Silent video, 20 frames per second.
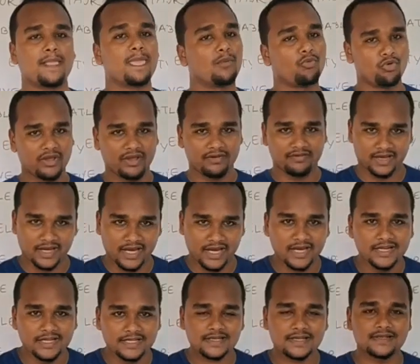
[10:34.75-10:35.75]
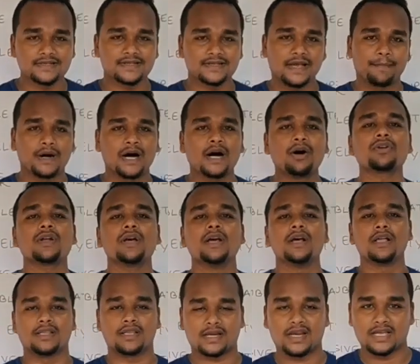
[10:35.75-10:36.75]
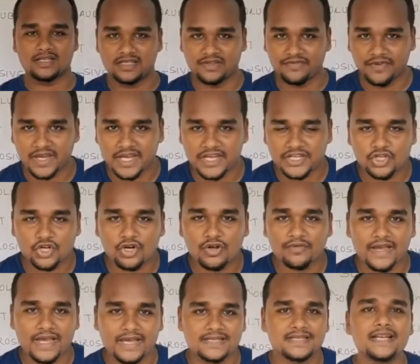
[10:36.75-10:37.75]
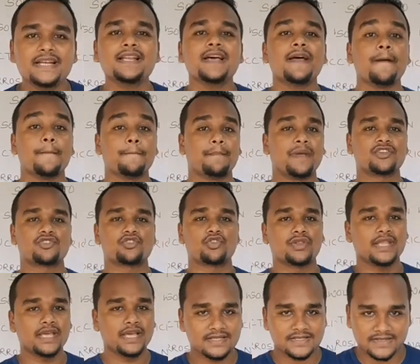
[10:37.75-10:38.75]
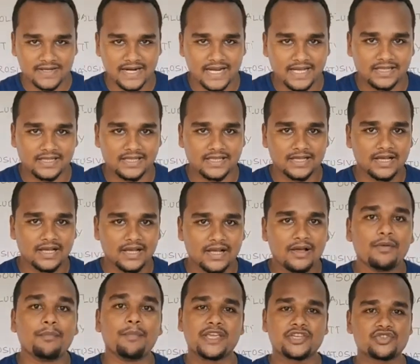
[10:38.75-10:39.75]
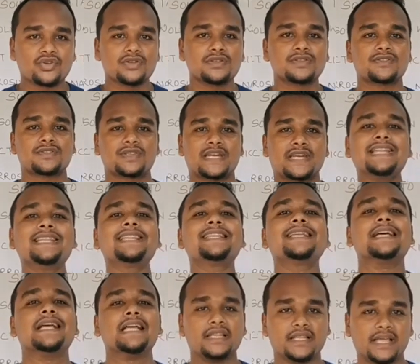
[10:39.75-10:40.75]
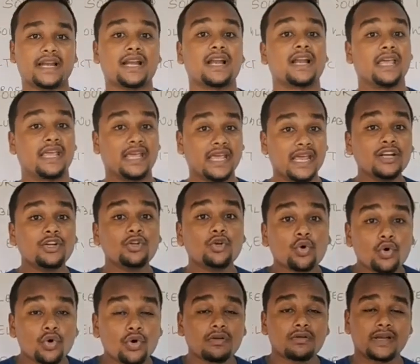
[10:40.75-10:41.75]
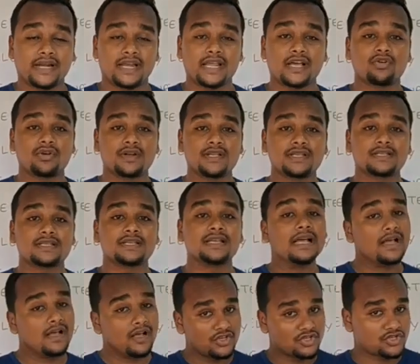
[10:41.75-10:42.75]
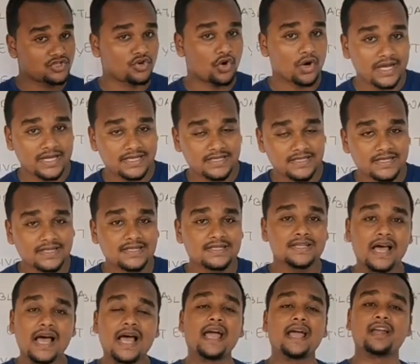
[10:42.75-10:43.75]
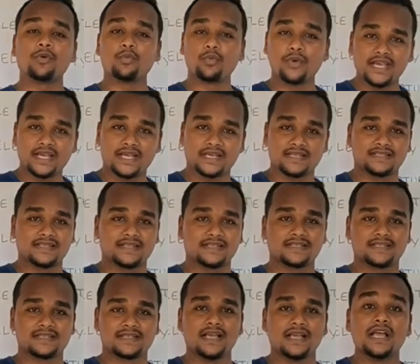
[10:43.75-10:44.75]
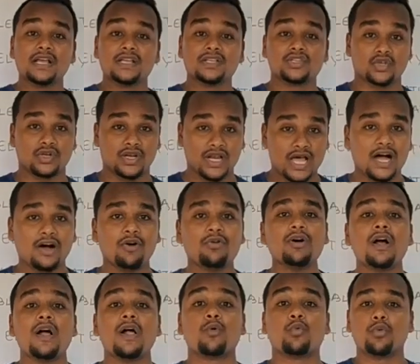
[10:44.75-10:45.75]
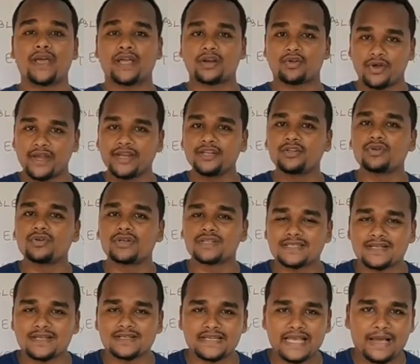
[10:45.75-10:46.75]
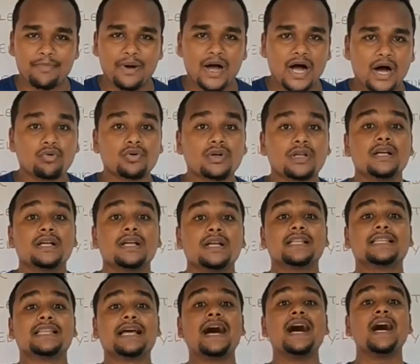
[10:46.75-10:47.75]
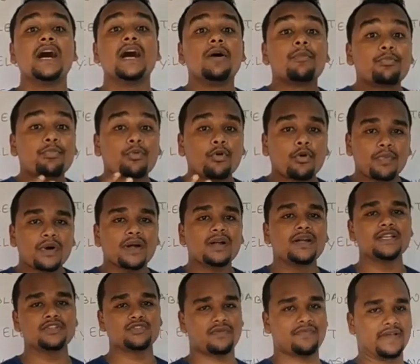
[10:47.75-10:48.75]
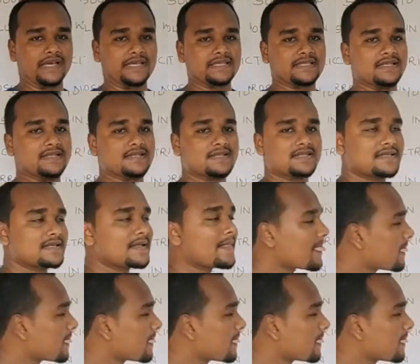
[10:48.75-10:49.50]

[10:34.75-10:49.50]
We have again discussed about the classification of acid based on their strength. Based on strength, there are again two categories, strong acids and weak acids. So now we are going to discuss about the properties of acids.